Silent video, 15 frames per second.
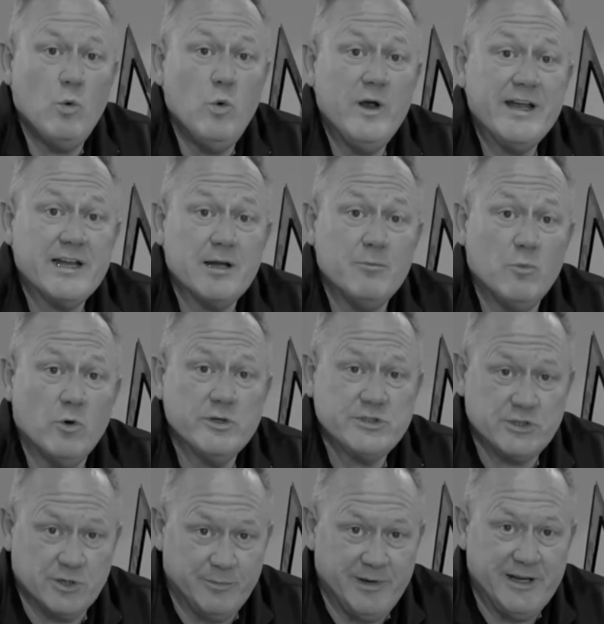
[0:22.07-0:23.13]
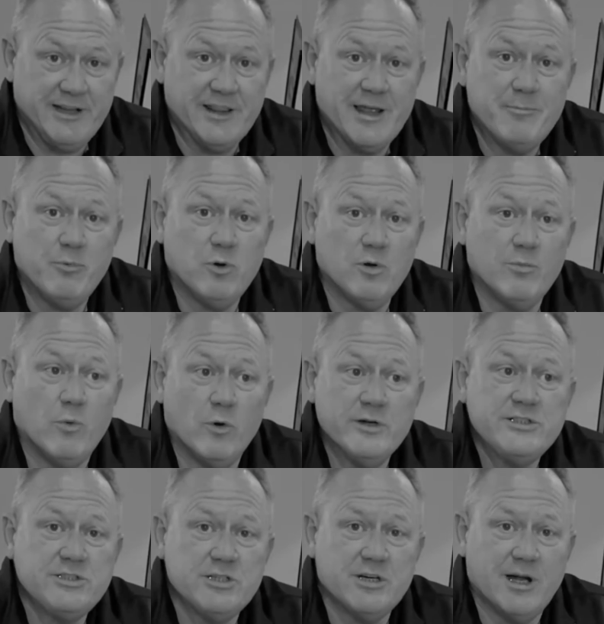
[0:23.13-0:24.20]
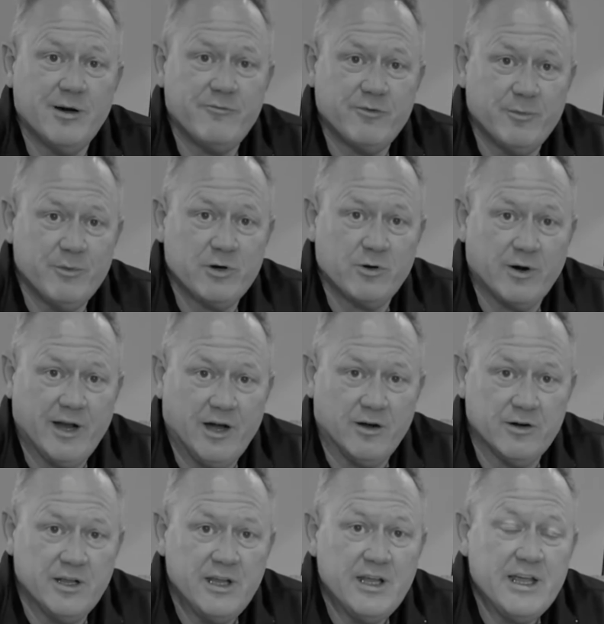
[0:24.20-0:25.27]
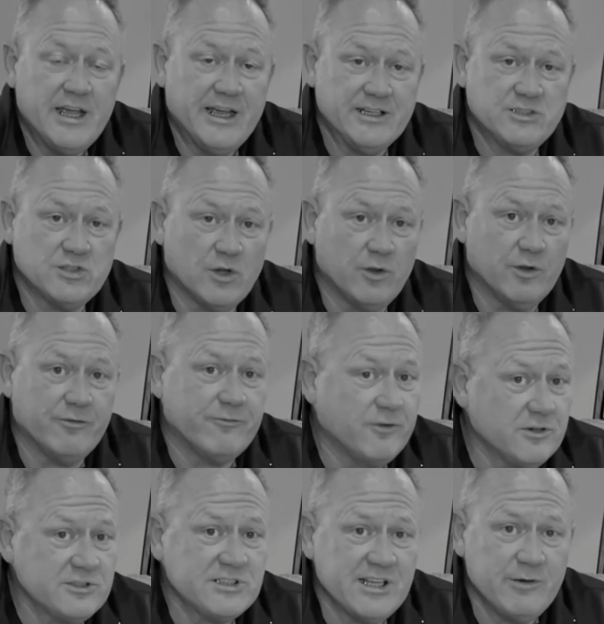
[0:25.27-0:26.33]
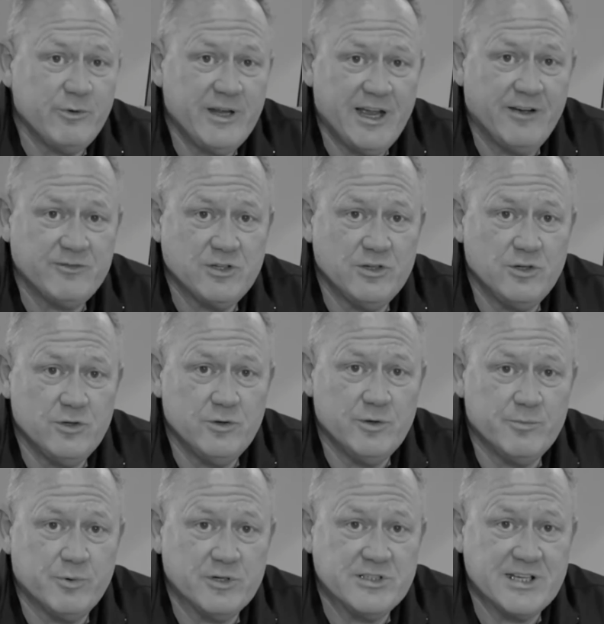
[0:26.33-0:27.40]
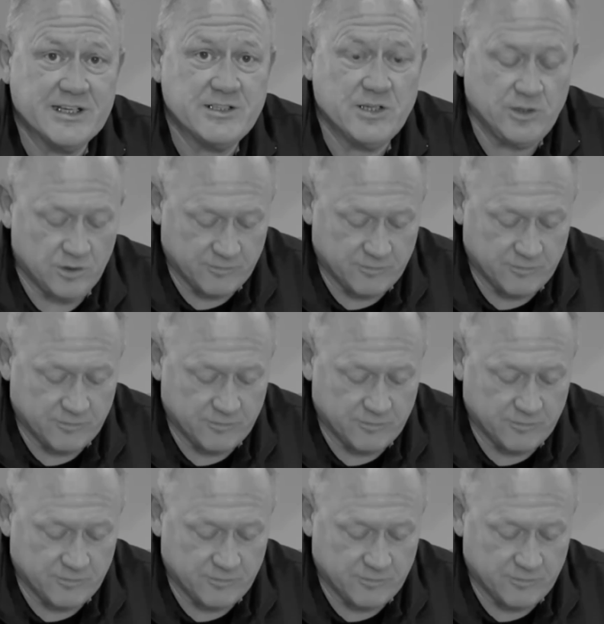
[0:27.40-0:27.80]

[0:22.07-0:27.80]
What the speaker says: wick moisture, meaning they pull moisture up from the ground. And so the first thing we have to do in protecting your